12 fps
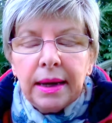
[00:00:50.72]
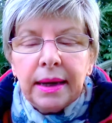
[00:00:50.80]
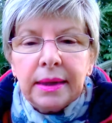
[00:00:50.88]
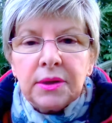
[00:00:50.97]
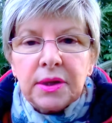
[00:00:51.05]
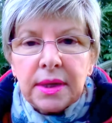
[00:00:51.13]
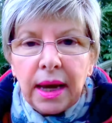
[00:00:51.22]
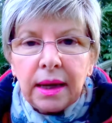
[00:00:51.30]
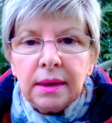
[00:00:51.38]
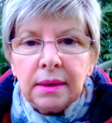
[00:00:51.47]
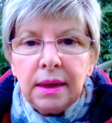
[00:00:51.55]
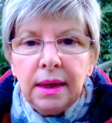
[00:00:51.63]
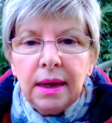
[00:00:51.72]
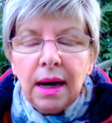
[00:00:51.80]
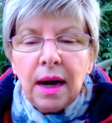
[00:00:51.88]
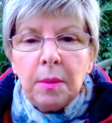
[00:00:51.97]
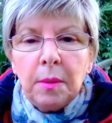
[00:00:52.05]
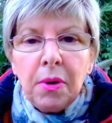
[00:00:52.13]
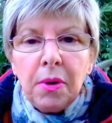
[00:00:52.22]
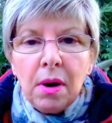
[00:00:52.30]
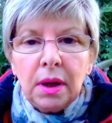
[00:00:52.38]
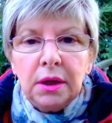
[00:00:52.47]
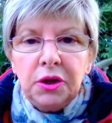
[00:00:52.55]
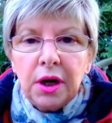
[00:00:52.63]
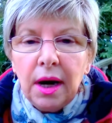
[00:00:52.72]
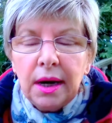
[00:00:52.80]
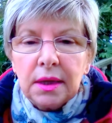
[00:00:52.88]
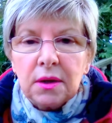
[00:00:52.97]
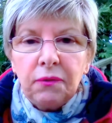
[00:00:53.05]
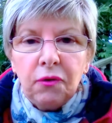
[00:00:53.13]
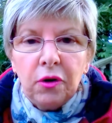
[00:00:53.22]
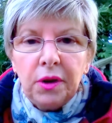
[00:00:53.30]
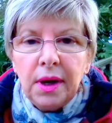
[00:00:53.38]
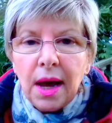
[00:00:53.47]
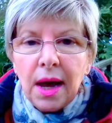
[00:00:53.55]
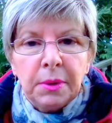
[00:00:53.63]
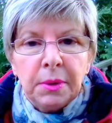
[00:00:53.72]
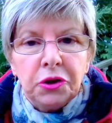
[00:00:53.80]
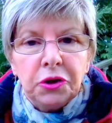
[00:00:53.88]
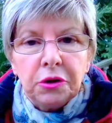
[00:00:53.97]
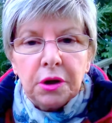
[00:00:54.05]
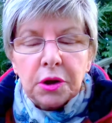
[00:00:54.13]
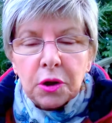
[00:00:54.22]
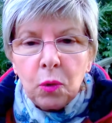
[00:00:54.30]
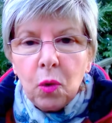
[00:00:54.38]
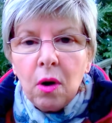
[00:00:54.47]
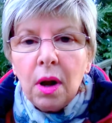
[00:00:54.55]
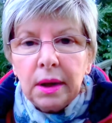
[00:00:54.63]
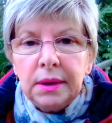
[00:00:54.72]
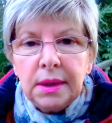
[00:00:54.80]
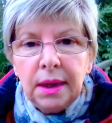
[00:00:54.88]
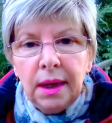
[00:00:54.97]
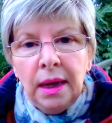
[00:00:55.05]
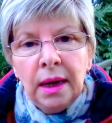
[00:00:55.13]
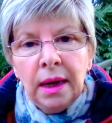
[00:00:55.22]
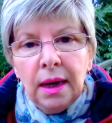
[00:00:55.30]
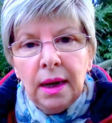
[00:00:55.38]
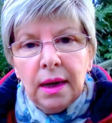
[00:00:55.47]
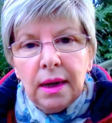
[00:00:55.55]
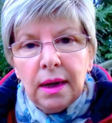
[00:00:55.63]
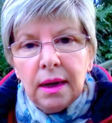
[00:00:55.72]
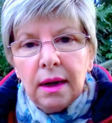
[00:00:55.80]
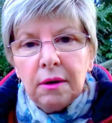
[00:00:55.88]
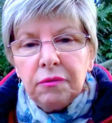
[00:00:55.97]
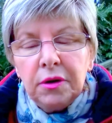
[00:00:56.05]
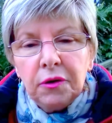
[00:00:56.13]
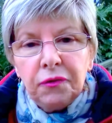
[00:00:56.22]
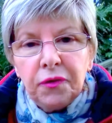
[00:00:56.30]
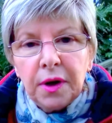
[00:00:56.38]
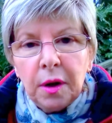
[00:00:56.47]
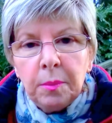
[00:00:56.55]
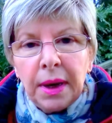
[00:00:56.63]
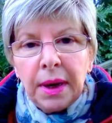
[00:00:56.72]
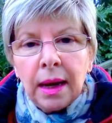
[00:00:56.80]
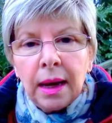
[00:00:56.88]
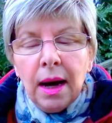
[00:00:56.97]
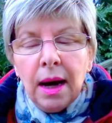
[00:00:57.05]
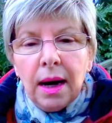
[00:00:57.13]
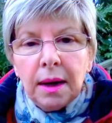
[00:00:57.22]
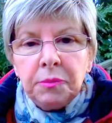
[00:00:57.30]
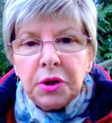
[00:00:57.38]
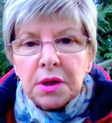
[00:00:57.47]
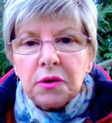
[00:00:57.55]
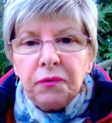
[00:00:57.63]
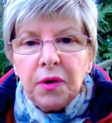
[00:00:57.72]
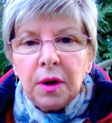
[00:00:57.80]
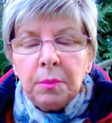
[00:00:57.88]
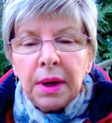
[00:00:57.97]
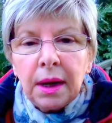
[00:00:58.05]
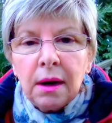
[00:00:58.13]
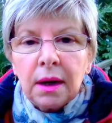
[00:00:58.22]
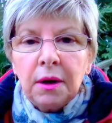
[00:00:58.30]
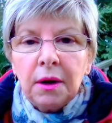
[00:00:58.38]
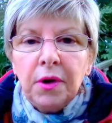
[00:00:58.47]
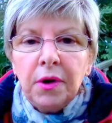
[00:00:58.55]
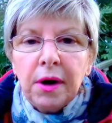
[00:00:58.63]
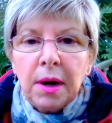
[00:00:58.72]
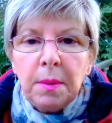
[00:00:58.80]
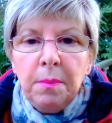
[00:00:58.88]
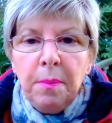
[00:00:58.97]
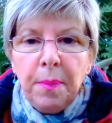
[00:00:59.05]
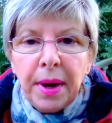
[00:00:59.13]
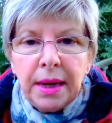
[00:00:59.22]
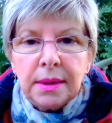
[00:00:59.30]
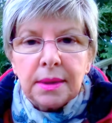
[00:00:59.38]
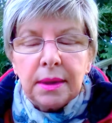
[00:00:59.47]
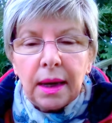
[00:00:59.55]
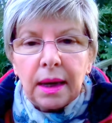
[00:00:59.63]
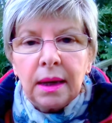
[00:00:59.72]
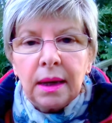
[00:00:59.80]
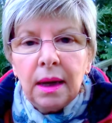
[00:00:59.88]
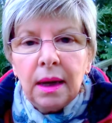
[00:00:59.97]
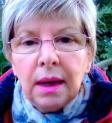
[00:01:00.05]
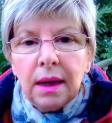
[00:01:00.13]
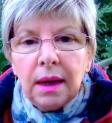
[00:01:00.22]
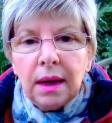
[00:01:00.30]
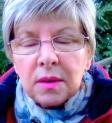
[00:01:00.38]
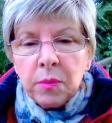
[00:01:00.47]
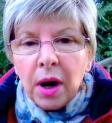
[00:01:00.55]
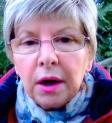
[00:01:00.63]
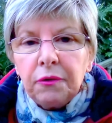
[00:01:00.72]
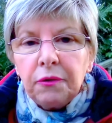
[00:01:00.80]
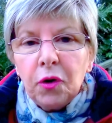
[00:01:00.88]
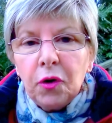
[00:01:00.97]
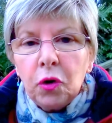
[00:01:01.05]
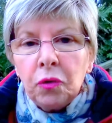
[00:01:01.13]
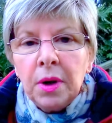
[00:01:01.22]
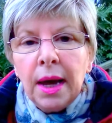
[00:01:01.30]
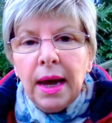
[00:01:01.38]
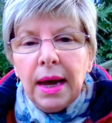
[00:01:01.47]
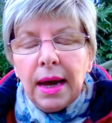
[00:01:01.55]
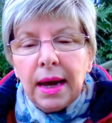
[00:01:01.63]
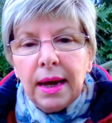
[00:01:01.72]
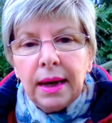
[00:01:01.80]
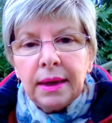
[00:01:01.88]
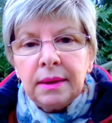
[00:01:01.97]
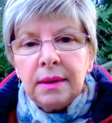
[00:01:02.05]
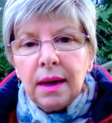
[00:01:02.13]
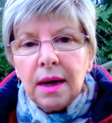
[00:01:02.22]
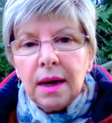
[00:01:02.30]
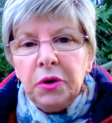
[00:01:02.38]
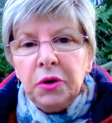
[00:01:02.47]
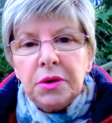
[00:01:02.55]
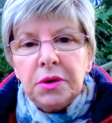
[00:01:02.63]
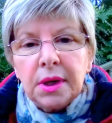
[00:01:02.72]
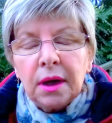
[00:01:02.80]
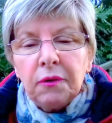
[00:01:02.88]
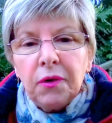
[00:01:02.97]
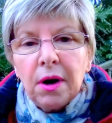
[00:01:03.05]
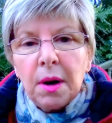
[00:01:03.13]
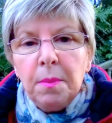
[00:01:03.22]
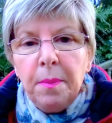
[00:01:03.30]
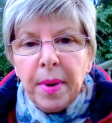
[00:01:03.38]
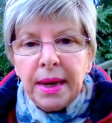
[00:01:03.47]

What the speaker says: And secondly, I apologize for the amateurish quality of the filming. I'm just filming on a very basic smartphone, and I'm using a very